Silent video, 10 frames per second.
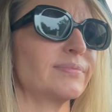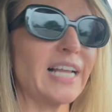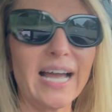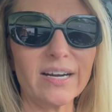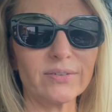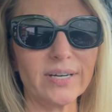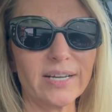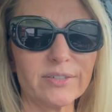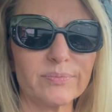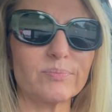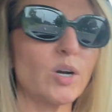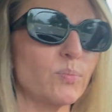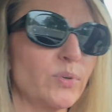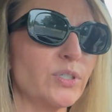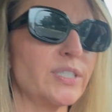I don't know.
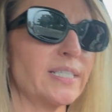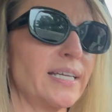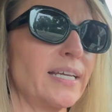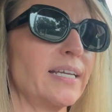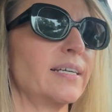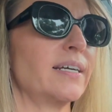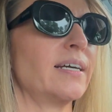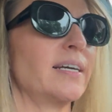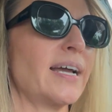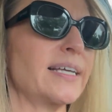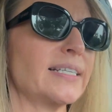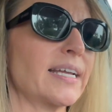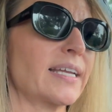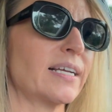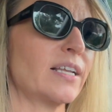we'll see as I
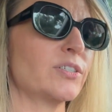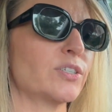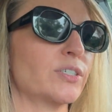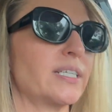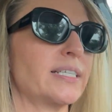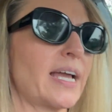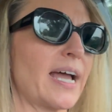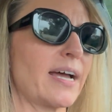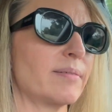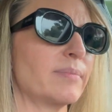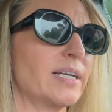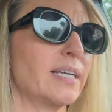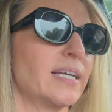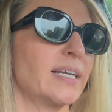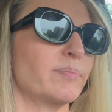get closer to
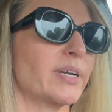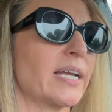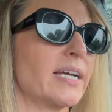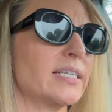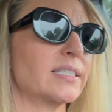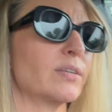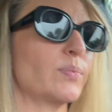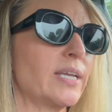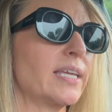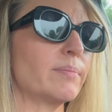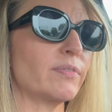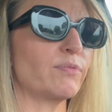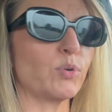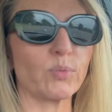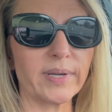time, because the weekend
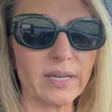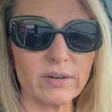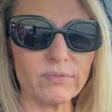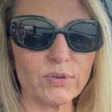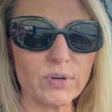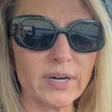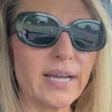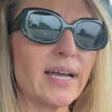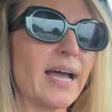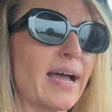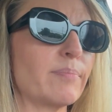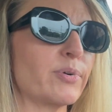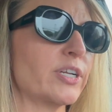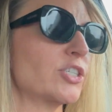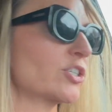before we go to Florida, I'm
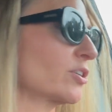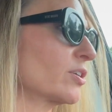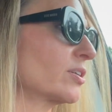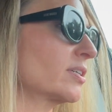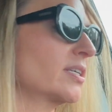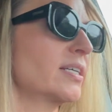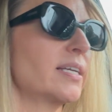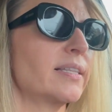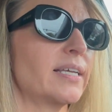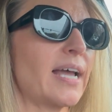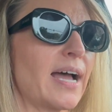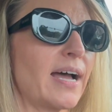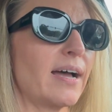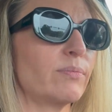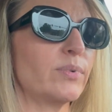pretty sure that
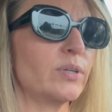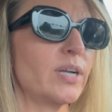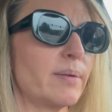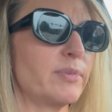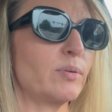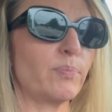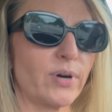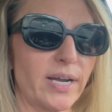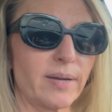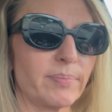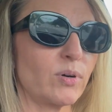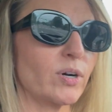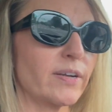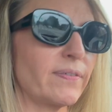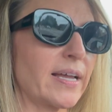I will not meal prep,
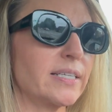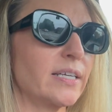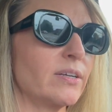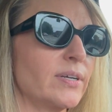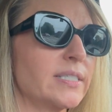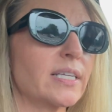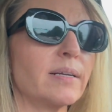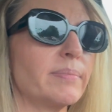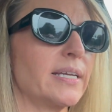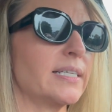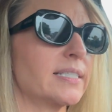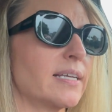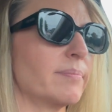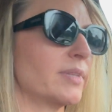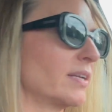or if I do, it's going to be
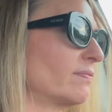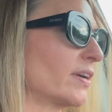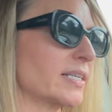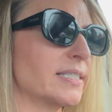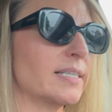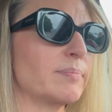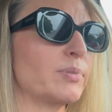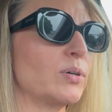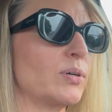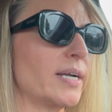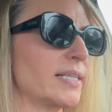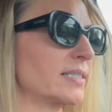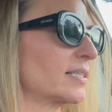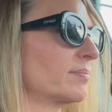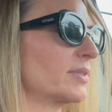something very simple and
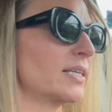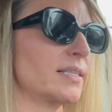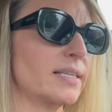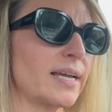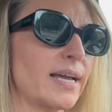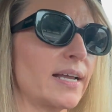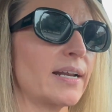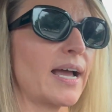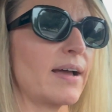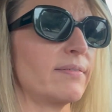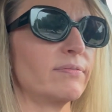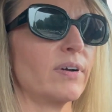something that I've